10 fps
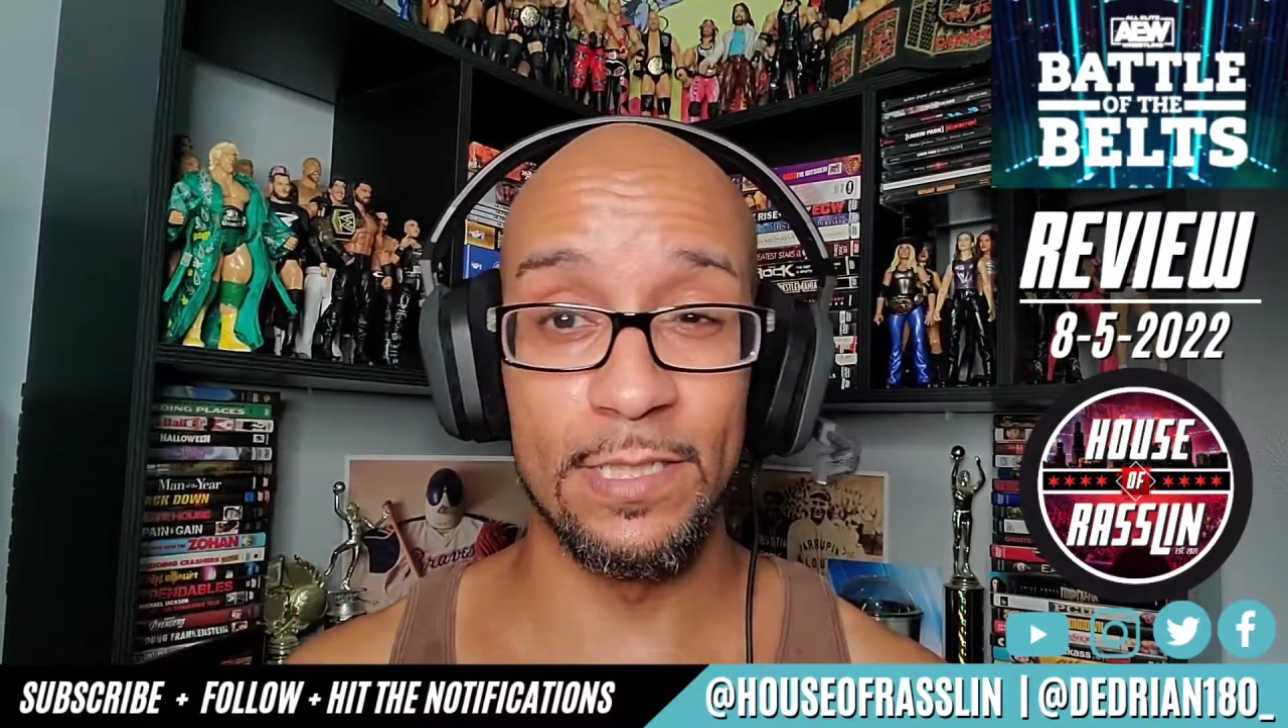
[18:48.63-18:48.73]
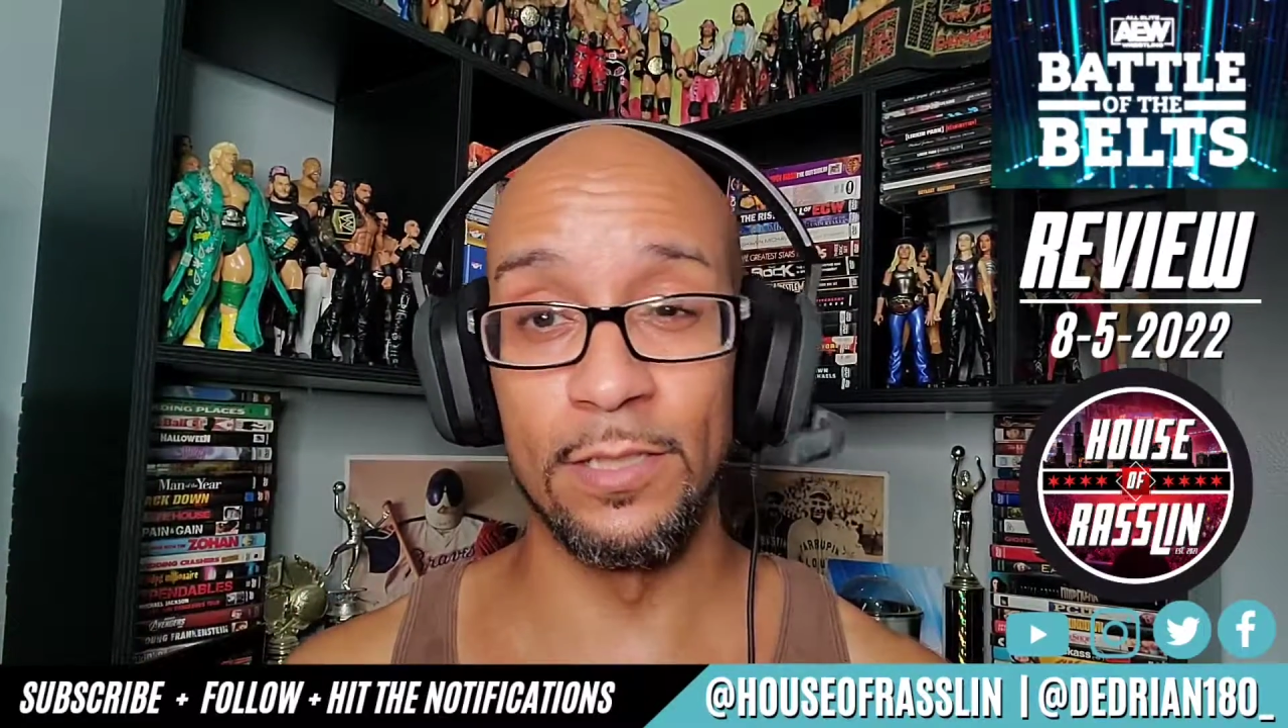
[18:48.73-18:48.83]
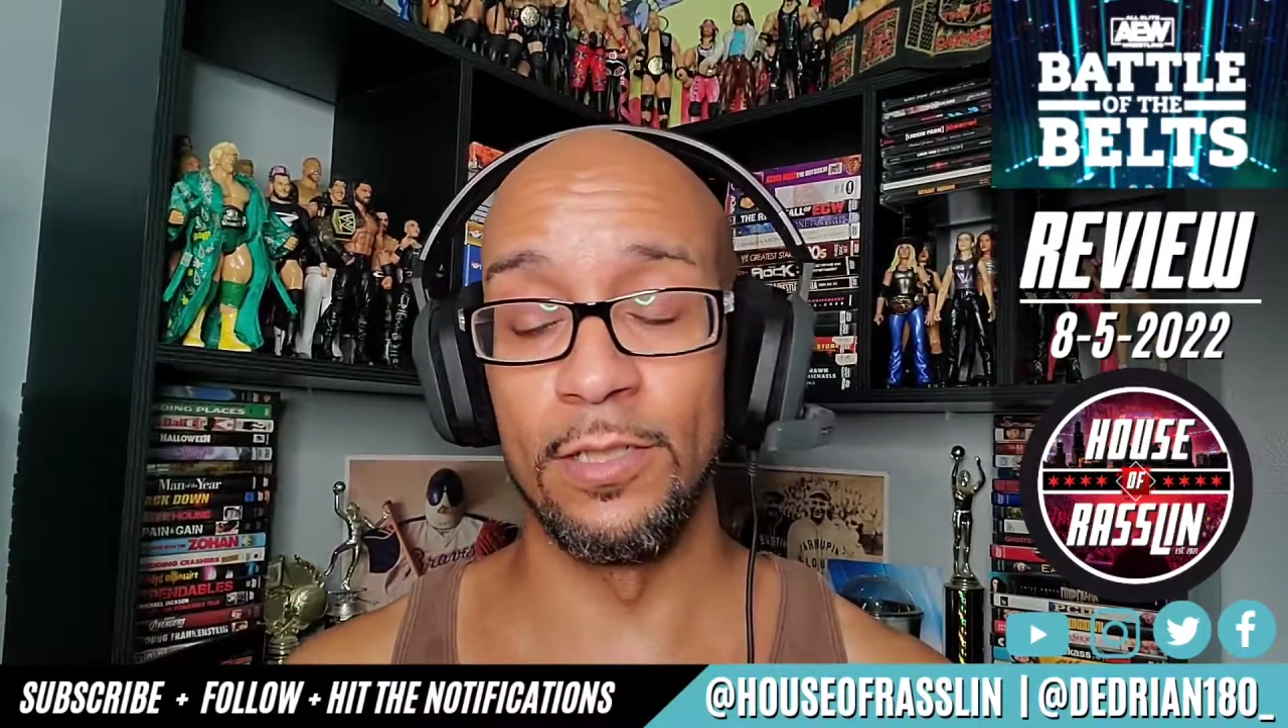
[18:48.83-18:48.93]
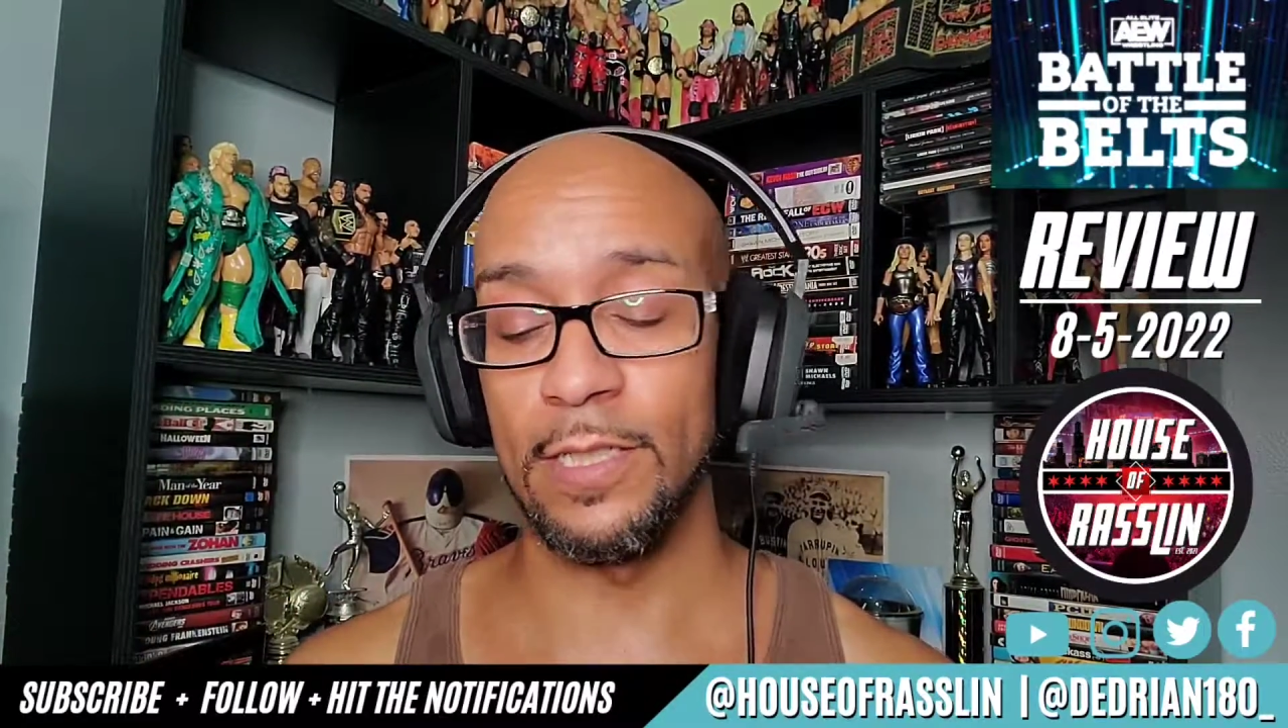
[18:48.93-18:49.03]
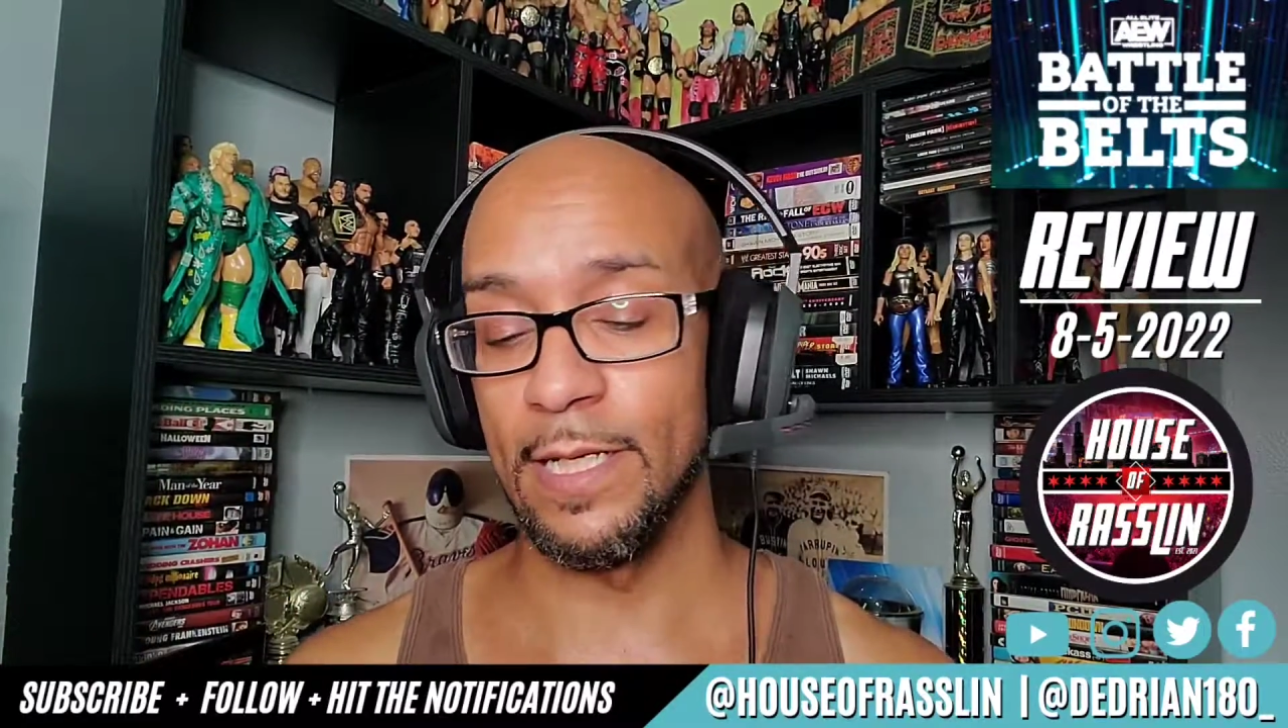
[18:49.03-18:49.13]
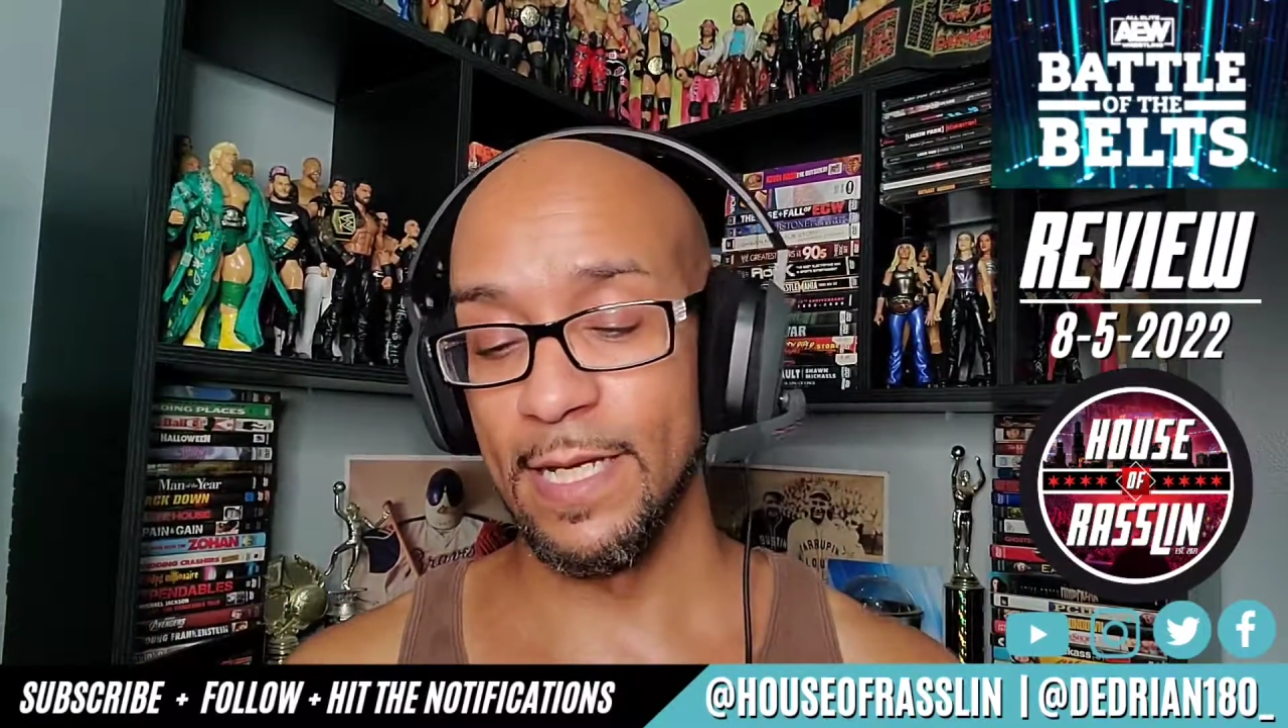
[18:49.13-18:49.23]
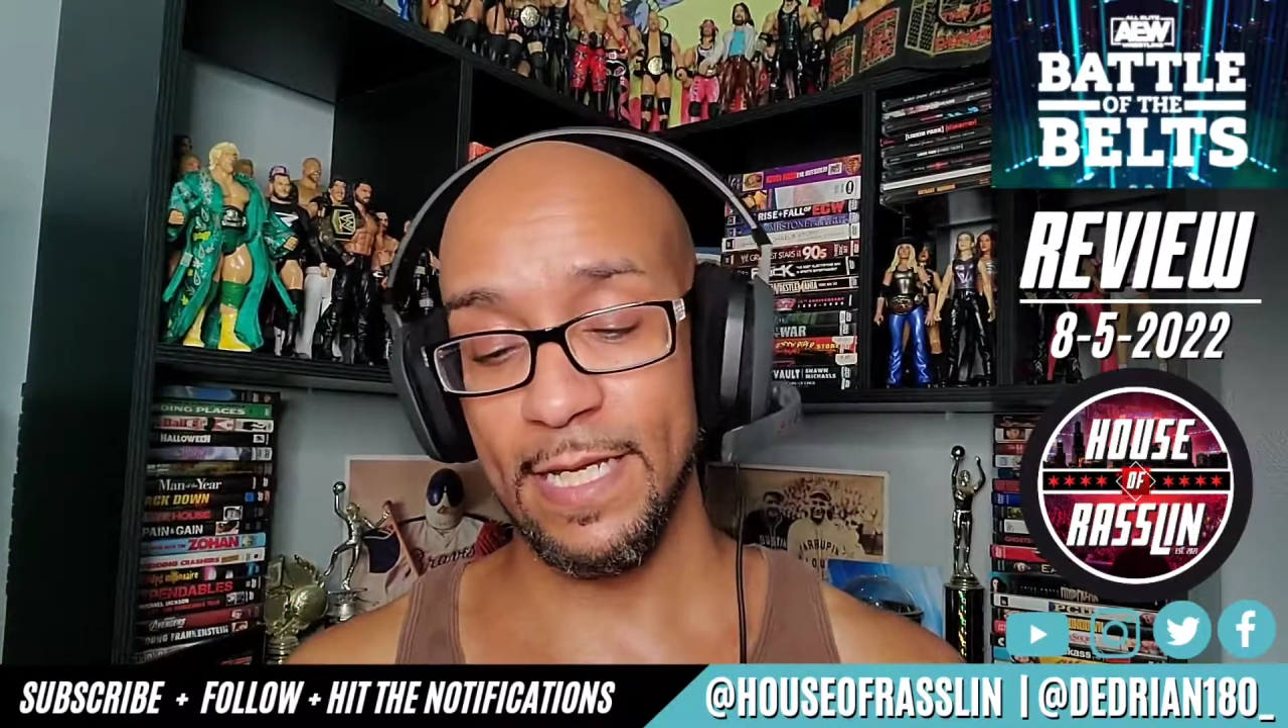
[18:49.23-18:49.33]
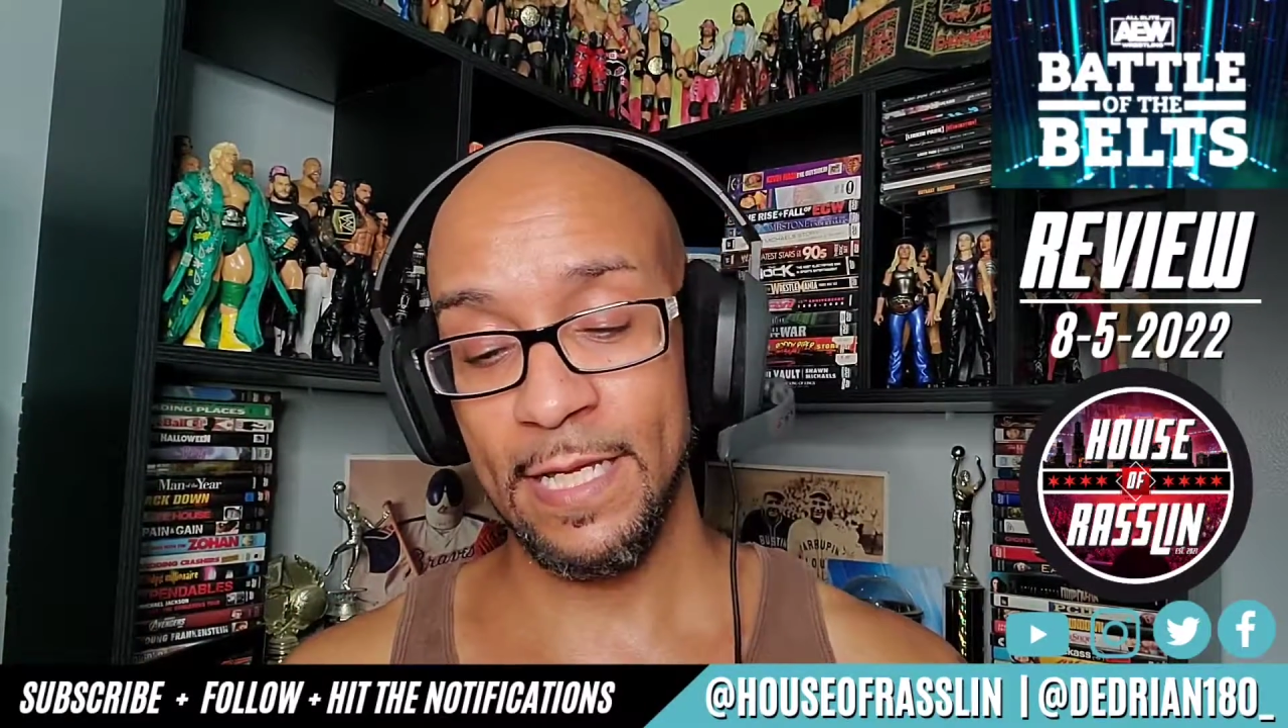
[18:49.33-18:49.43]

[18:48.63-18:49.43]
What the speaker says: the look.